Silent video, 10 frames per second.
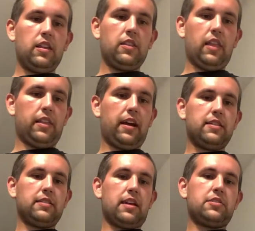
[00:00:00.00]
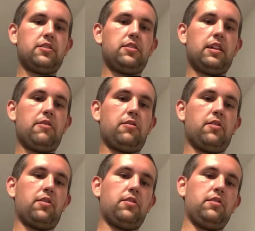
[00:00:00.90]
The Titans last year,
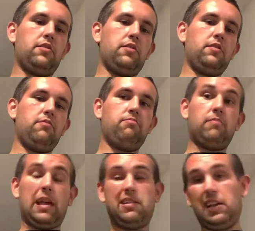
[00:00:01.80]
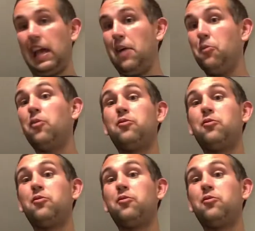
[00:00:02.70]
we